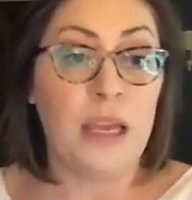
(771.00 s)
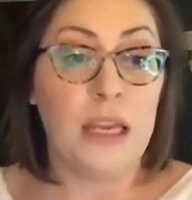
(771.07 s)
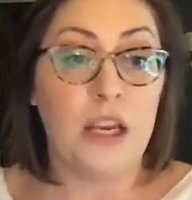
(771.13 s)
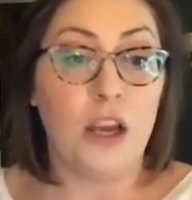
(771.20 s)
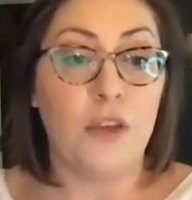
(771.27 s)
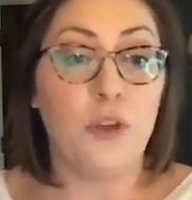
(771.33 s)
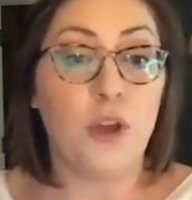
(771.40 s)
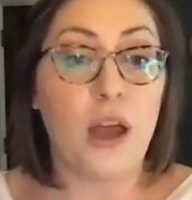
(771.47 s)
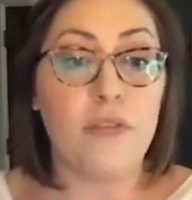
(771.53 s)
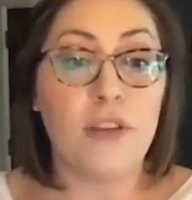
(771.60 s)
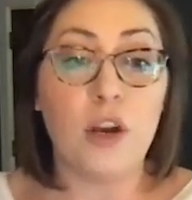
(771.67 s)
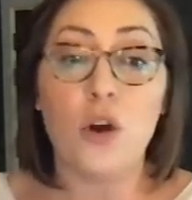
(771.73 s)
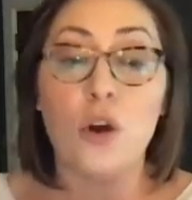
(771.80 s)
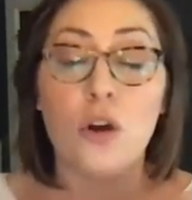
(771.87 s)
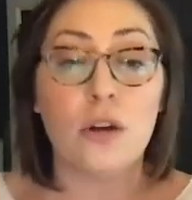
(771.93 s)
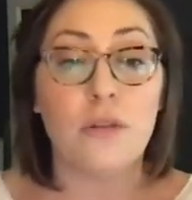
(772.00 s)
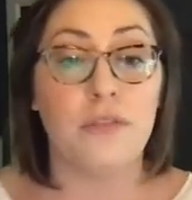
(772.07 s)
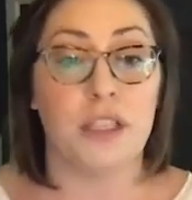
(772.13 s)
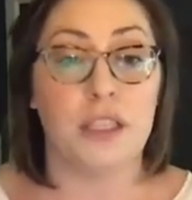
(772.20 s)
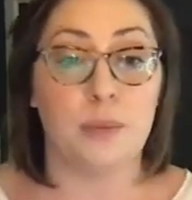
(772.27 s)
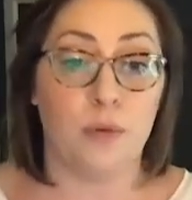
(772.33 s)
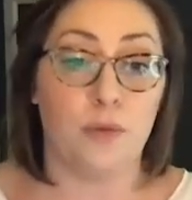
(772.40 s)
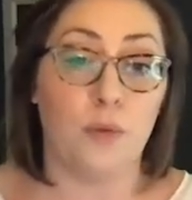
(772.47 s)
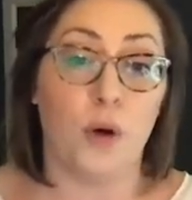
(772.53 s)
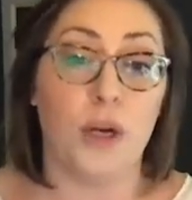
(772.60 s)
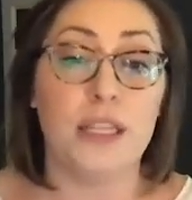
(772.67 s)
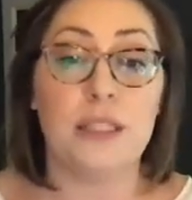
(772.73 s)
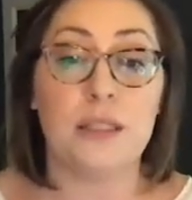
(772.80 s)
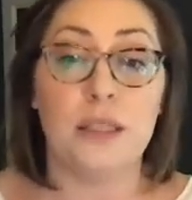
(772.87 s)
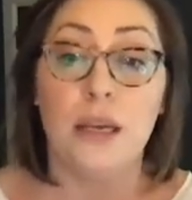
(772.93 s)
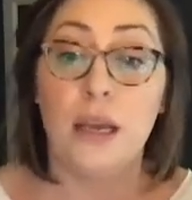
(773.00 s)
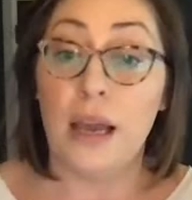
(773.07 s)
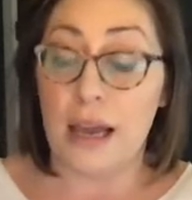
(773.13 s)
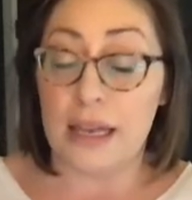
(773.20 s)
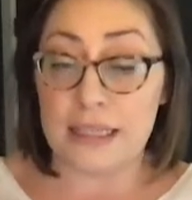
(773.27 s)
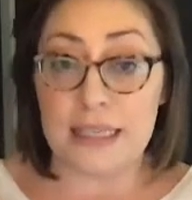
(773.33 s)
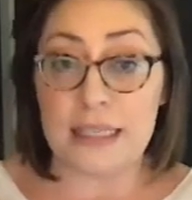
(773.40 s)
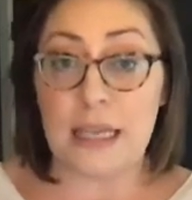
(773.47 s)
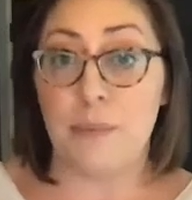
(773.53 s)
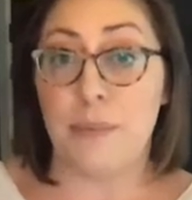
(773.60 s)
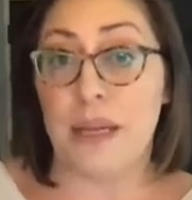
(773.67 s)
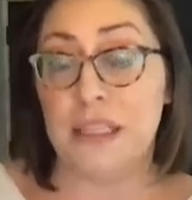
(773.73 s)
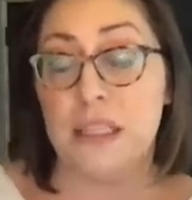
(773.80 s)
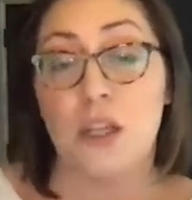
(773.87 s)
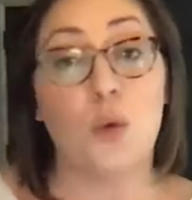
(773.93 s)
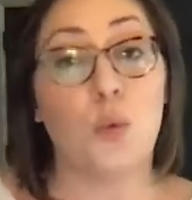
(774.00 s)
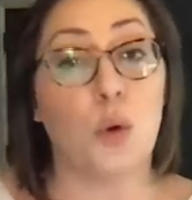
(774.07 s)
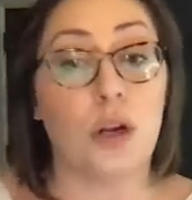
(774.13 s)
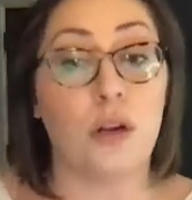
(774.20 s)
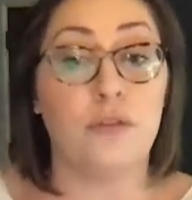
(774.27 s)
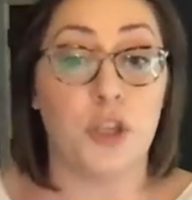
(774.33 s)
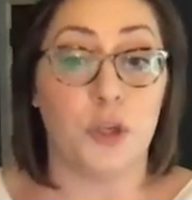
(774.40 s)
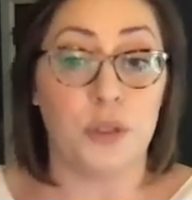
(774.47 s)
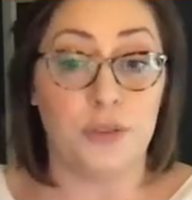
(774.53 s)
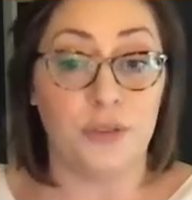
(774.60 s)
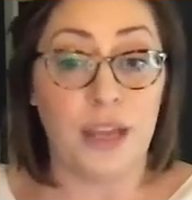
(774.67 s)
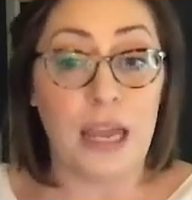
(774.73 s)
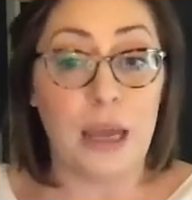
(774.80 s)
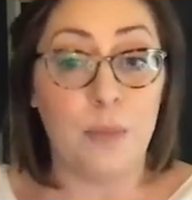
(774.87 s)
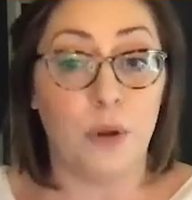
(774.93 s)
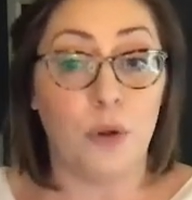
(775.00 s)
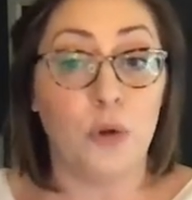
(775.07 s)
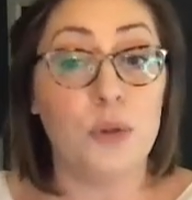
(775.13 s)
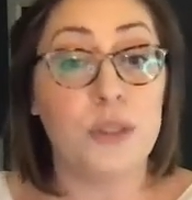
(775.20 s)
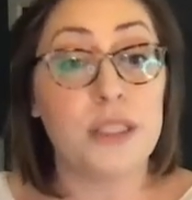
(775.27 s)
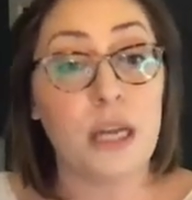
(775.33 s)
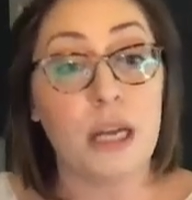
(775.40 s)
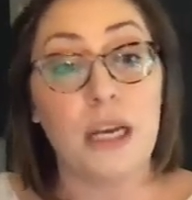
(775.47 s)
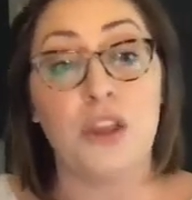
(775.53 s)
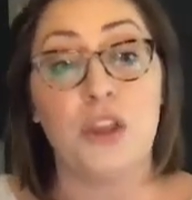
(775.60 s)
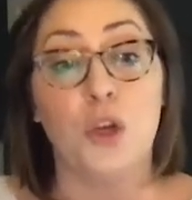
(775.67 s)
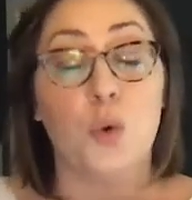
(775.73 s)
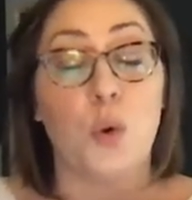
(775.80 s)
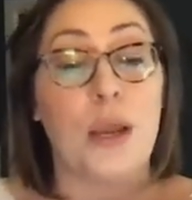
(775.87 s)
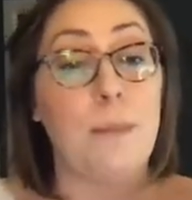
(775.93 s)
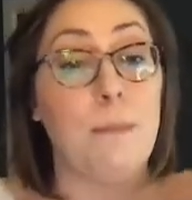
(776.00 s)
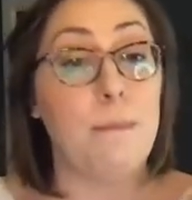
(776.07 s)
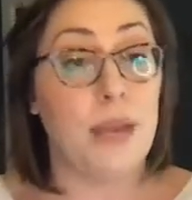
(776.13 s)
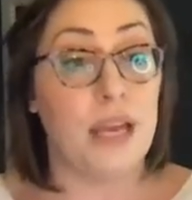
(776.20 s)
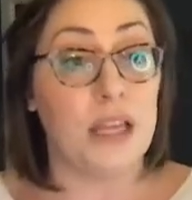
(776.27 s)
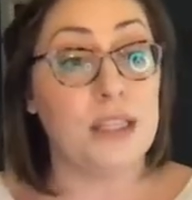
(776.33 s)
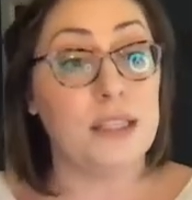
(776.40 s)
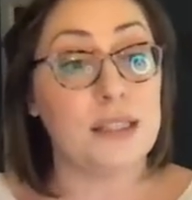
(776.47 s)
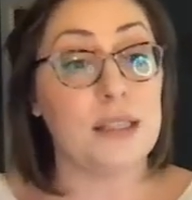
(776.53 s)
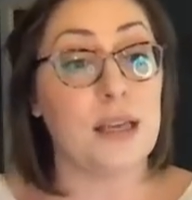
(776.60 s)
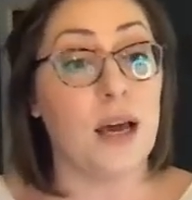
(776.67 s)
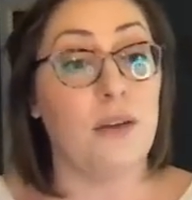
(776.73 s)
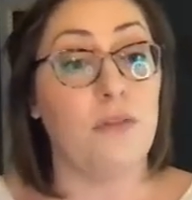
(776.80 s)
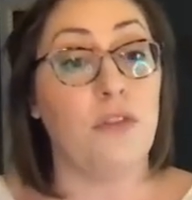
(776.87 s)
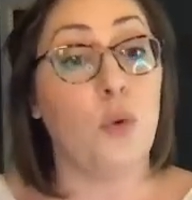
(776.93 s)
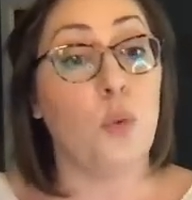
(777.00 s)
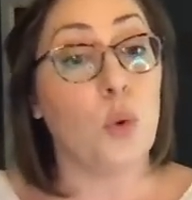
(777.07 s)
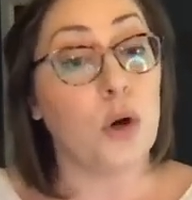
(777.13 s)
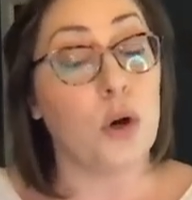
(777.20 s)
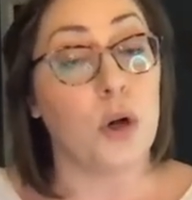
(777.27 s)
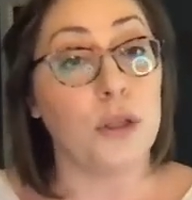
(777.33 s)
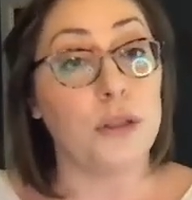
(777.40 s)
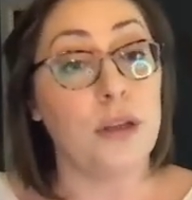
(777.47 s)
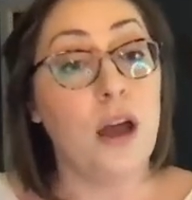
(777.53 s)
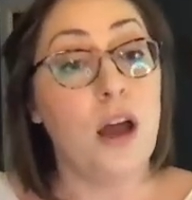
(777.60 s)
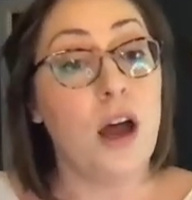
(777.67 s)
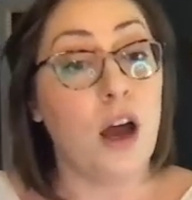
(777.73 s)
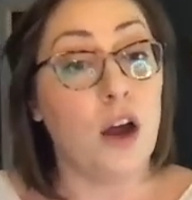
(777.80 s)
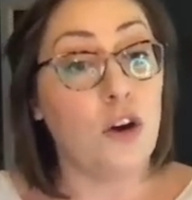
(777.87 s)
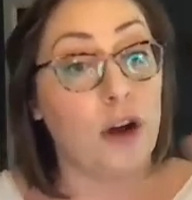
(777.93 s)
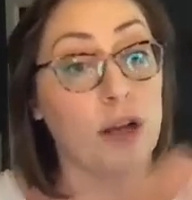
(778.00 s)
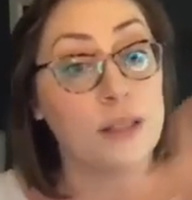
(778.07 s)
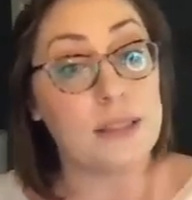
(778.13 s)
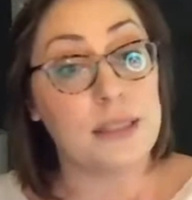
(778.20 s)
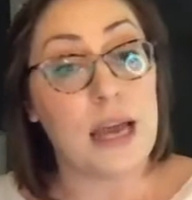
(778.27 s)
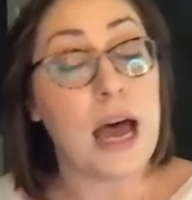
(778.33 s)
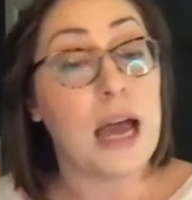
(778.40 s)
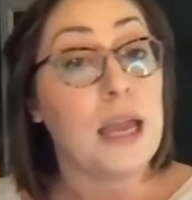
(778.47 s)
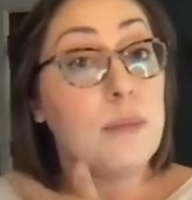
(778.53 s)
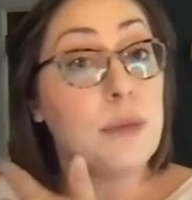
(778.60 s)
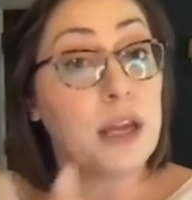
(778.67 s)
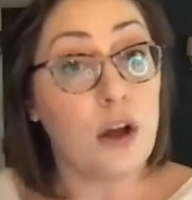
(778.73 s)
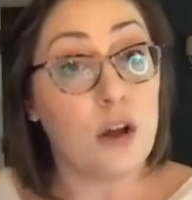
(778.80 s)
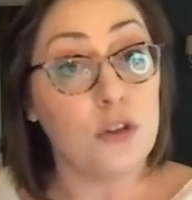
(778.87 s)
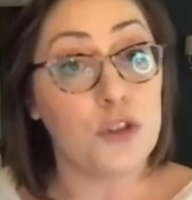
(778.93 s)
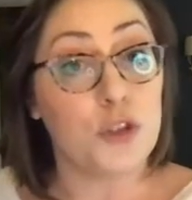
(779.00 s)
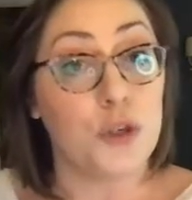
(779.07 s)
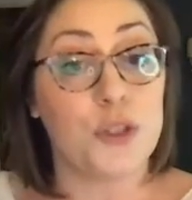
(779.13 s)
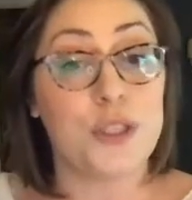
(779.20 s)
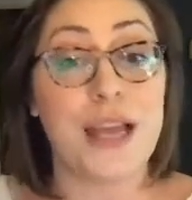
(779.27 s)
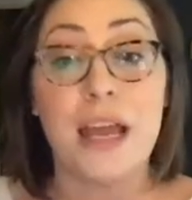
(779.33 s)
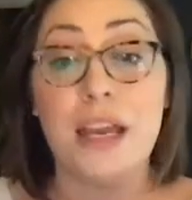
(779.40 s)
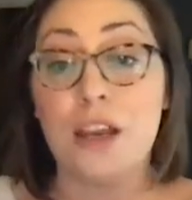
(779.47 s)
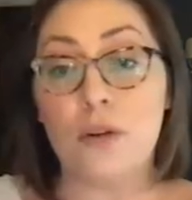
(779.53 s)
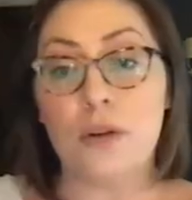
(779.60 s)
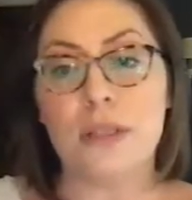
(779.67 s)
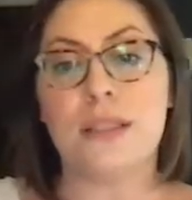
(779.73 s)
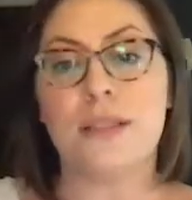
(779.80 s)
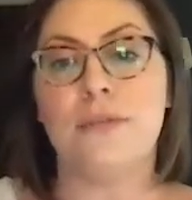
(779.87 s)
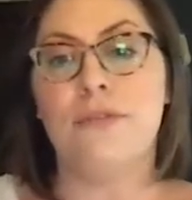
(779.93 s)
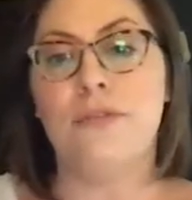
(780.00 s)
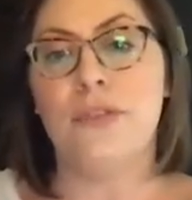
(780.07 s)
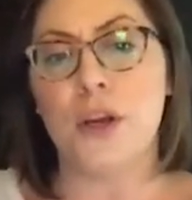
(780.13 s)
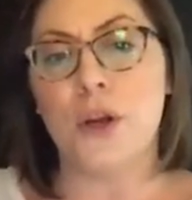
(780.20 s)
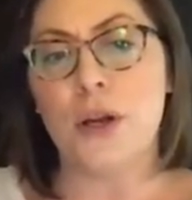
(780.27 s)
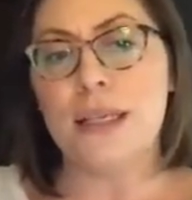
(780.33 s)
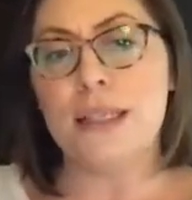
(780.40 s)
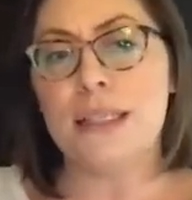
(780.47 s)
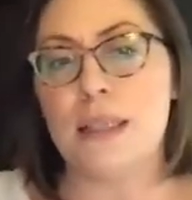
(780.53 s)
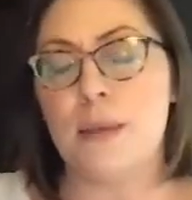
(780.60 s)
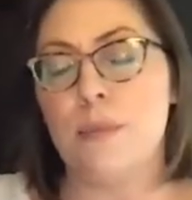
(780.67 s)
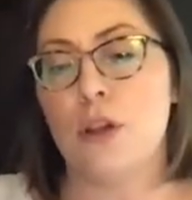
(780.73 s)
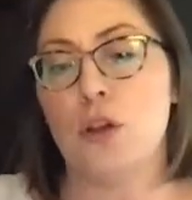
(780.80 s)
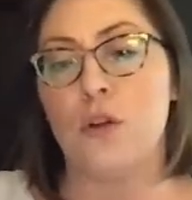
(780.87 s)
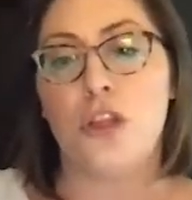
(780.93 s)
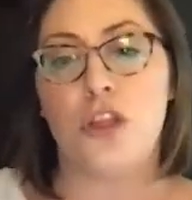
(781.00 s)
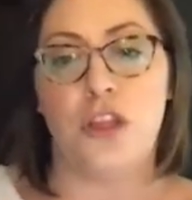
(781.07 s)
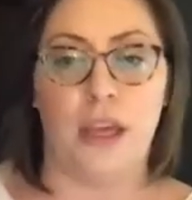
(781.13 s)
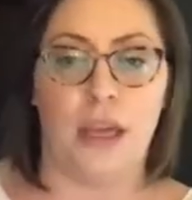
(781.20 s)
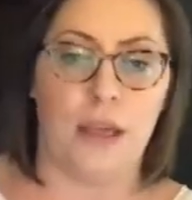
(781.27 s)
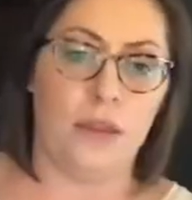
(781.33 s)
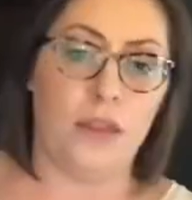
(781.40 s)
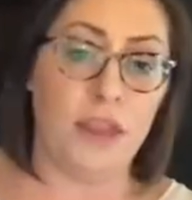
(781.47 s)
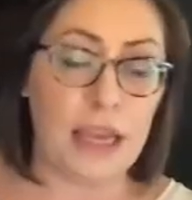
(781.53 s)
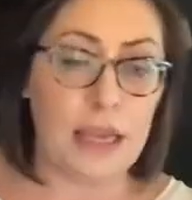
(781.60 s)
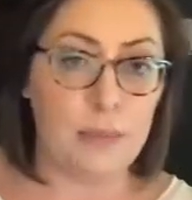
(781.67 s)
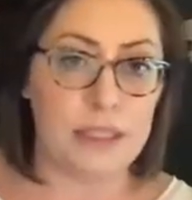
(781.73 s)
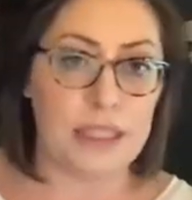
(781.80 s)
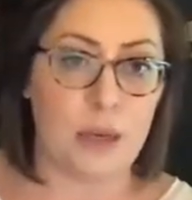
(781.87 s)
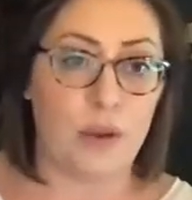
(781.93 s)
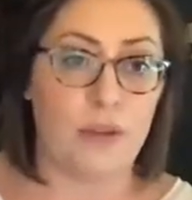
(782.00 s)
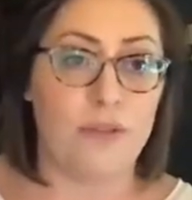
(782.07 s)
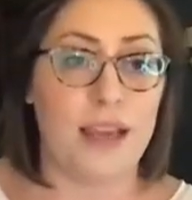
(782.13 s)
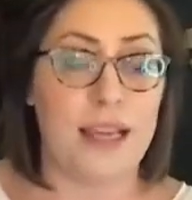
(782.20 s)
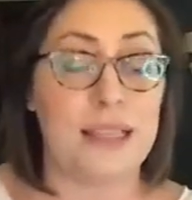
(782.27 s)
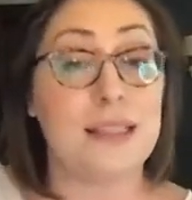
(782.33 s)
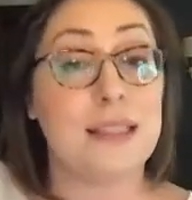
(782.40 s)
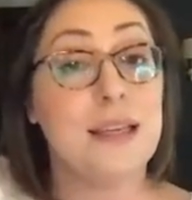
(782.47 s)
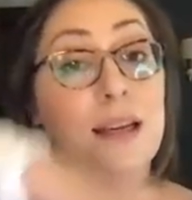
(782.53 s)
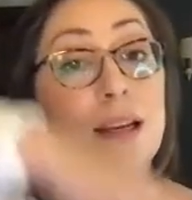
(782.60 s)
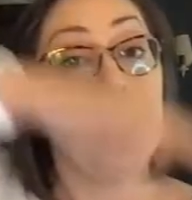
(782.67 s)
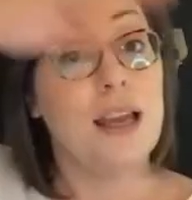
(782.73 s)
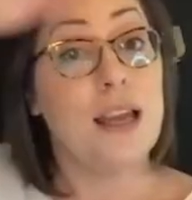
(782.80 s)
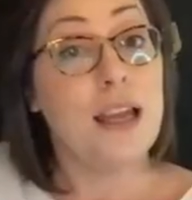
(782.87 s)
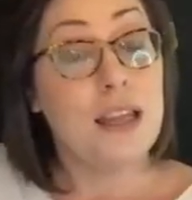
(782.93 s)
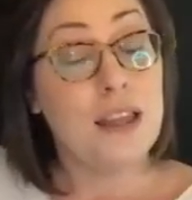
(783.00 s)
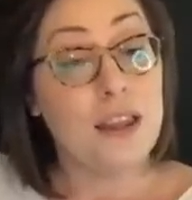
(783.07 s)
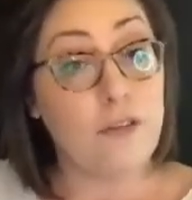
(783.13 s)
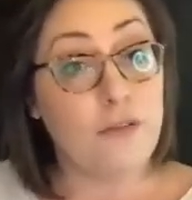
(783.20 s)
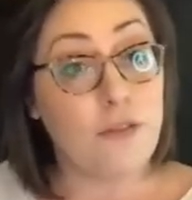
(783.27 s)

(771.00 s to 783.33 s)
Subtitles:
Now, if you haven't heard of this before, it's, as I said, based on the work of Joseph Campbell, who studied the great myths of the world across time and cultures, and noticed some very similar themes that we face that